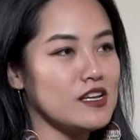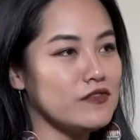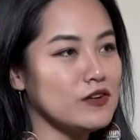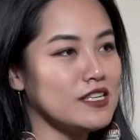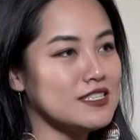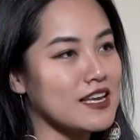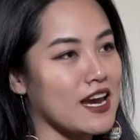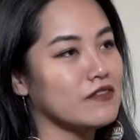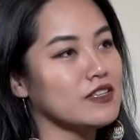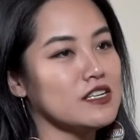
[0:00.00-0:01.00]
If you listen
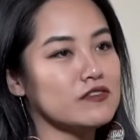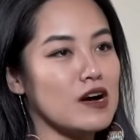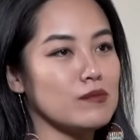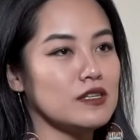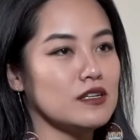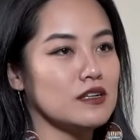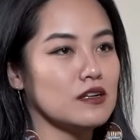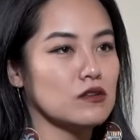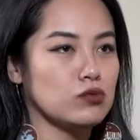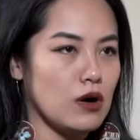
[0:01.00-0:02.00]
carefully from
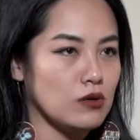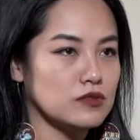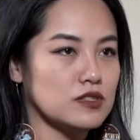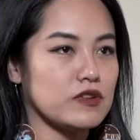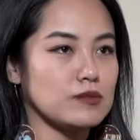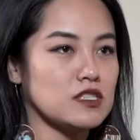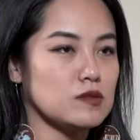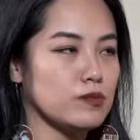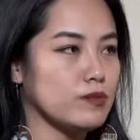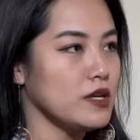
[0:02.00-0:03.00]
the quotes, from the
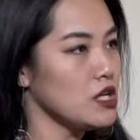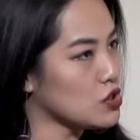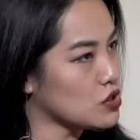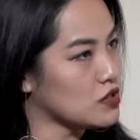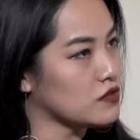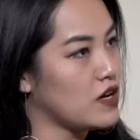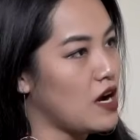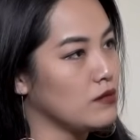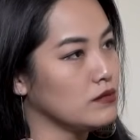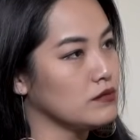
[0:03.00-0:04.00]
speech,
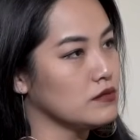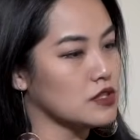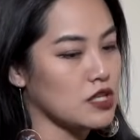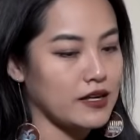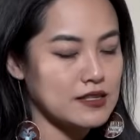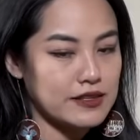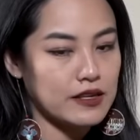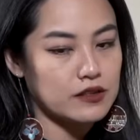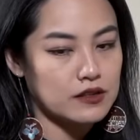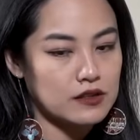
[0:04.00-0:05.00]
from the Chinese
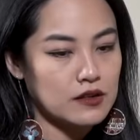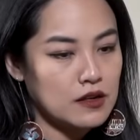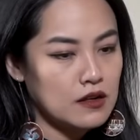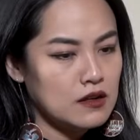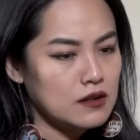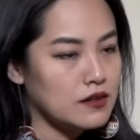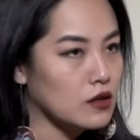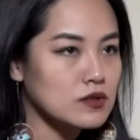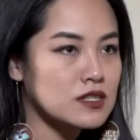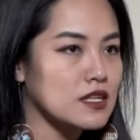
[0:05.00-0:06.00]
leader, they
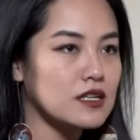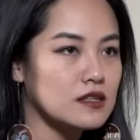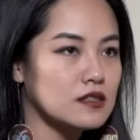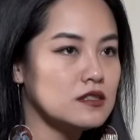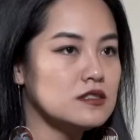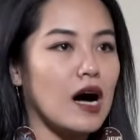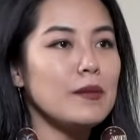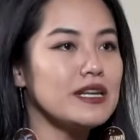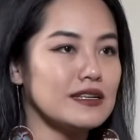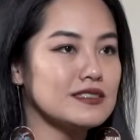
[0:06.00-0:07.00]
don't seek
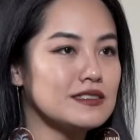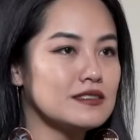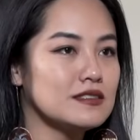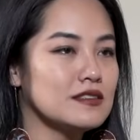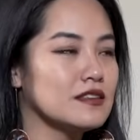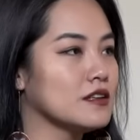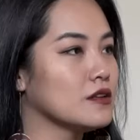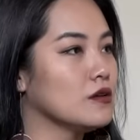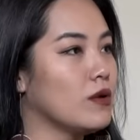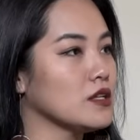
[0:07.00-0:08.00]
dominance. They
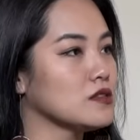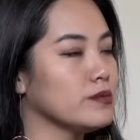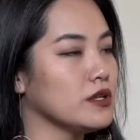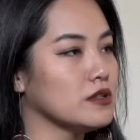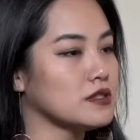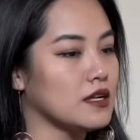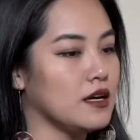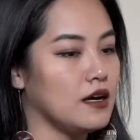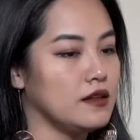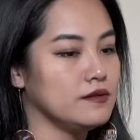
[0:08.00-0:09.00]
don't want to build
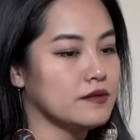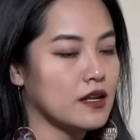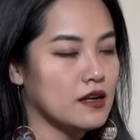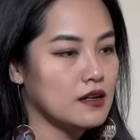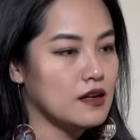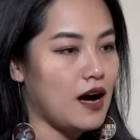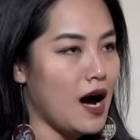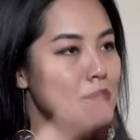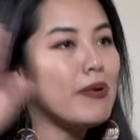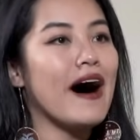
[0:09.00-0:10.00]
an
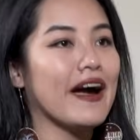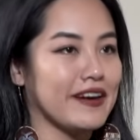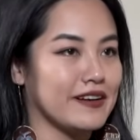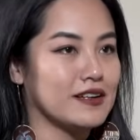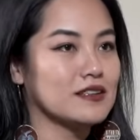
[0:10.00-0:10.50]
empire.